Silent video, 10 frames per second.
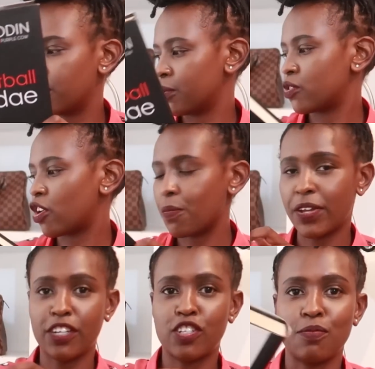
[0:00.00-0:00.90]
It was
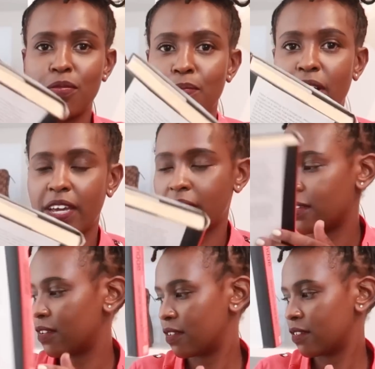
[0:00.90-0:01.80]
recommended to me by
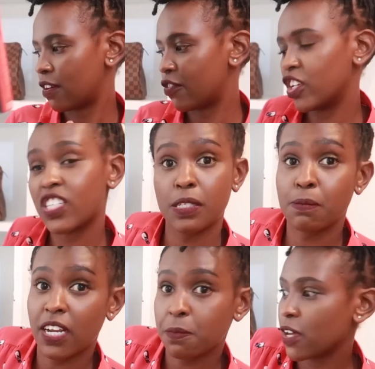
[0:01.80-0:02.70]
a very
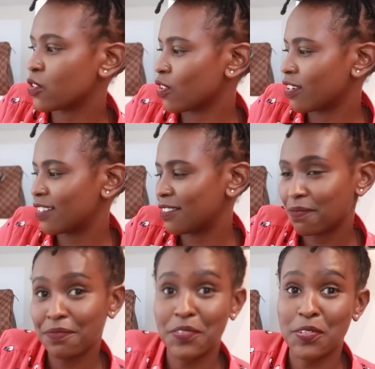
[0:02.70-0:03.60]
smart person,
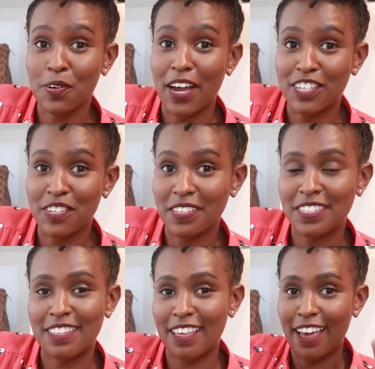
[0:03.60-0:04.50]
so I
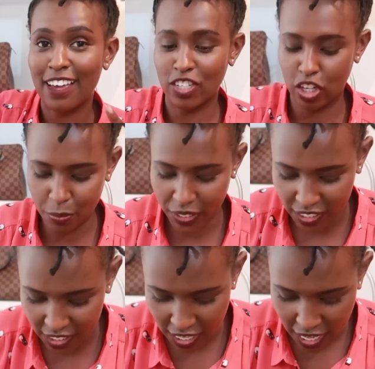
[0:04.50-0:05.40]
trust their
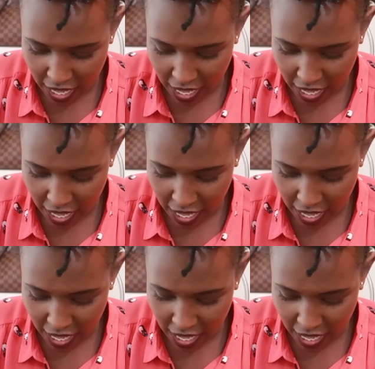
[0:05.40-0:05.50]
judgment.